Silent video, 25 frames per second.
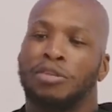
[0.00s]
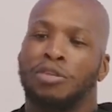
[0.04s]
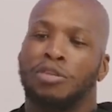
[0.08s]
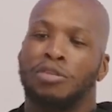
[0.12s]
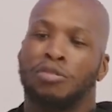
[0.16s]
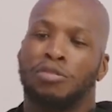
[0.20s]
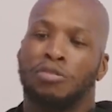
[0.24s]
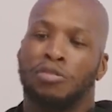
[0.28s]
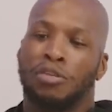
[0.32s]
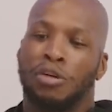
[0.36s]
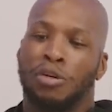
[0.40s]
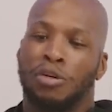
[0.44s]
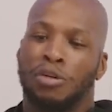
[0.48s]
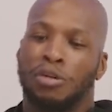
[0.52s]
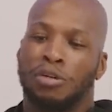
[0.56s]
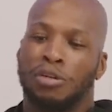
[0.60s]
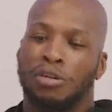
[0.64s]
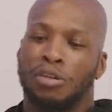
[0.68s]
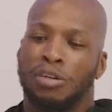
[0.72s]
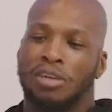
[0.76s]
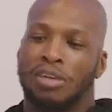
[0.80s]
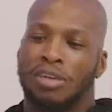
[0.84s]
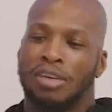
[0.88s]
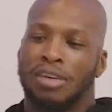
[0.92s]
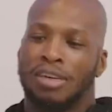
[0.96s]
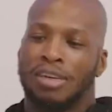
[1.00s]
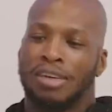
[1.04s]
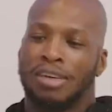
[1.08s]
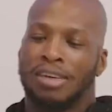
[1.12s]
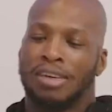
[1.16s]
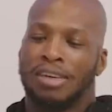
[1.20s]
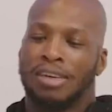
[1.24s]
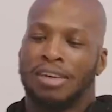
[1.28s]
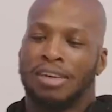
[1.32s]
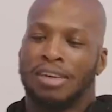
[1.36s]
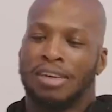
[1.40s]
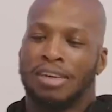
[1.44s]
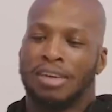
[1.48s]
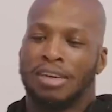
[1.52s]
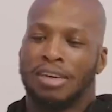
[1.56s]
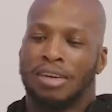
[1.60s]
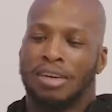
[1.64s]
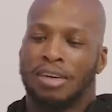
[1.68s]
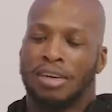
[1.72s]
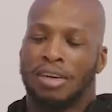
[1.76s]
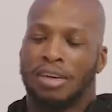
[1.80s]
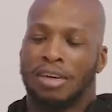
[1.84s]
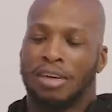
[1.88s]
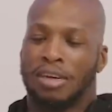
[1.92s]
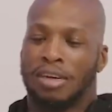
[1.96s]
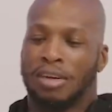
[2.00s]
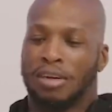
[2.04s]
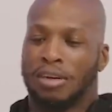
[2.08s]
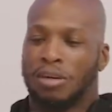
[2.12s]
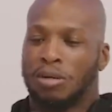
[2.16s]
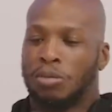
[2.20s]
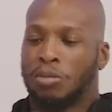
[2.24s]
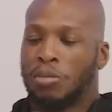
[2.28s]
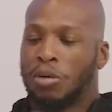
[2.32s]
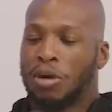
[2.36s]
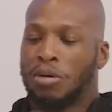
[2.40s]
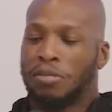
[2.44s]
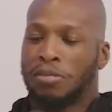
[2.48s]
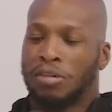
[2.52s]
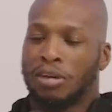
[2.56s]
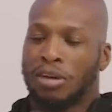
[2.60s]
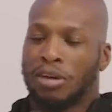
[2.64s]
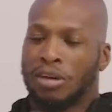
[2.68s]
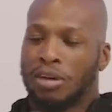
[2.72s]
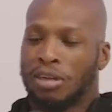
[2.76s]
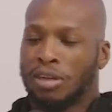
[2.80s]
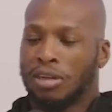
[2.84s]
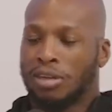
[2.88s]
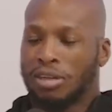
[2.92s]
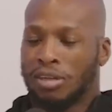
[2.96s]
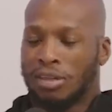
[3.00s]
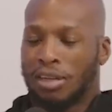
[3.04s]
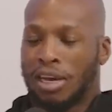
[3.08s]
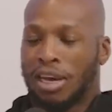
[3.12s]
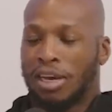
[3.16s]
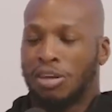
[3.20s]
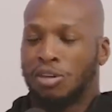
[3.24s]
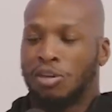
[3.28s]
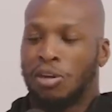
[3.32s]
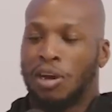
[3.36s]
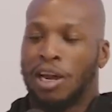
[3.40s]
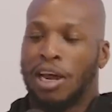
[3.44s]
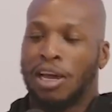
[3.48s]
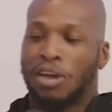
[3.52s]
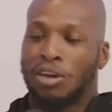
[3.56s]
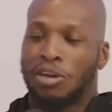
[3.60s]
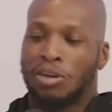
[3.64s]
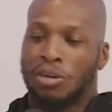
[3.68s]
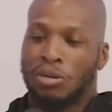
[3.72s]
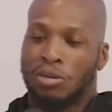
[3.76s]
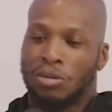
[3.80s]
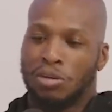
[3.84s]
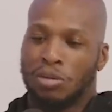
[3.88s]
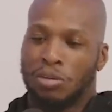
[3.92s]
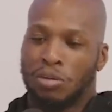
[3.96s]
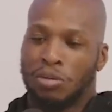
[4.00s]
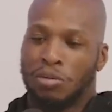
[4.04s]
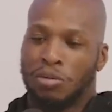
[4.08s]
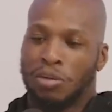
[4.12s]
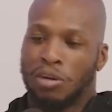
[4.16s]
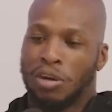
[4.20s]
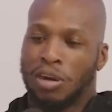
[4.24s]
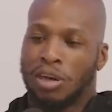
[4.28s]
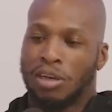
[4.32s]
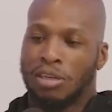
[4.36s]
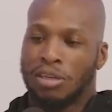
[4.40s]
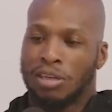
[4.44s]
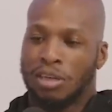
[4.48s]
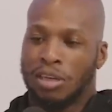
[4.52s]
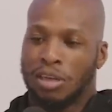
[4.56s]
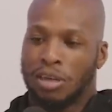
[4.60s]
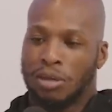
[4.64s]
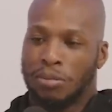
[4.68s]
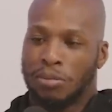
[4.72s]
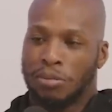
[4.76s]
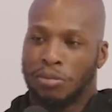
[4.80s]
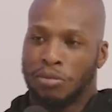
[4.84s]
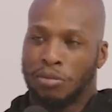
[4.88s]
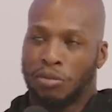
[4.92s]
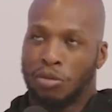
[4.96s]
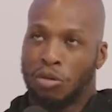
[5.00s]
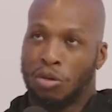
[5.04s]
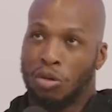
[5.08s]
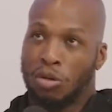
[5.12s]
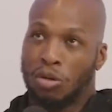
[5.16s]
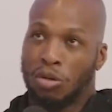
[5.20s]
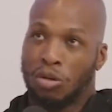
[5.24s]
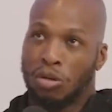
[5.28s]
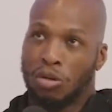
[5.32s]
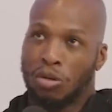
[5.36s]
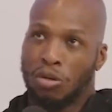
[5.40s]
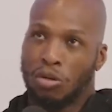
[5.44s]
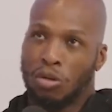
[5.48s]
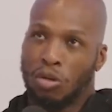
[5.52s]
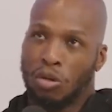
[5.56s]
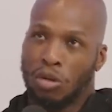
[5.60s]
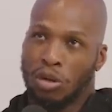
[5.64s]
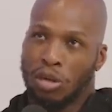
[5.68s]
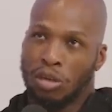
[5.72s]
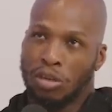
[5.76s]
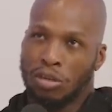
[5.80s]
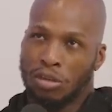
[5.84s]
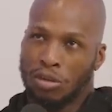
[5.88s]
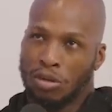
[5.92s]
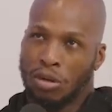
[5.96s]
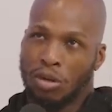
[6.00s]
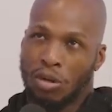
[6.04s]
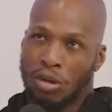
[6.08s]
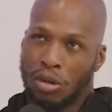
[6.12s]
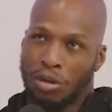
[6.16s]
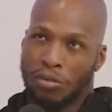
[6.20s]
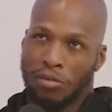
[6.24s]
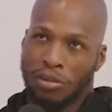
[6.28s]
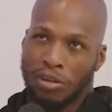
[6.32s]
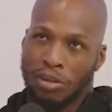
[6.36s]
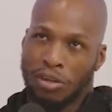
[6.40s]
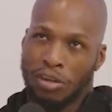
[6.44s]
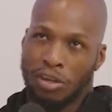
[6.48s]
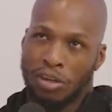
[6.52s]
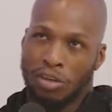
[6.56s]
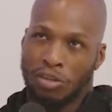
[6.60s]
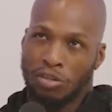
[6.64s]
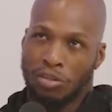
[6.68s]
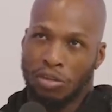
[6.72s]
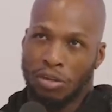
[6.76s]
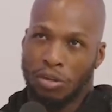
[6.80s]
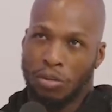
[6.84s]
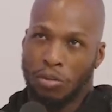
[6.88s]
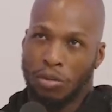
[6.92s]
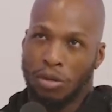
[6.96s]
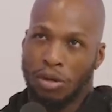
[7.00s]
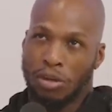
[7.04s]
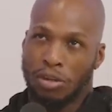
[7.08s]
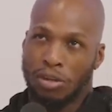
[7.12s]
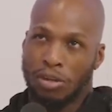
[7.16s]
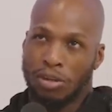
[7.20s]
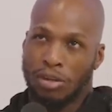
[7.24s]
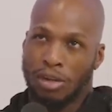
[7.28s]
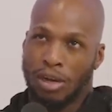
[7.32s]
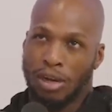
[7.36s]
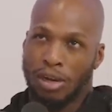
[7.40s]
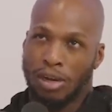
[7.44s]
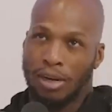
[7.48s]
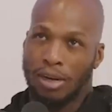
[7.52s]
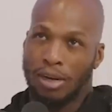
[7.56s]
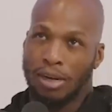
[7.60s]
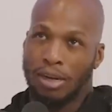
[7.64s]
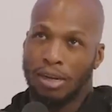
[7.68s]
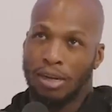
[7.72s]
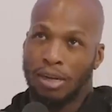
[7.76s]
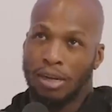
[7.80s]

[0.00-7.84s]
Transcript: you feel, on whatever side you land on with regards to him. If you look into a lot of his history and what he's done,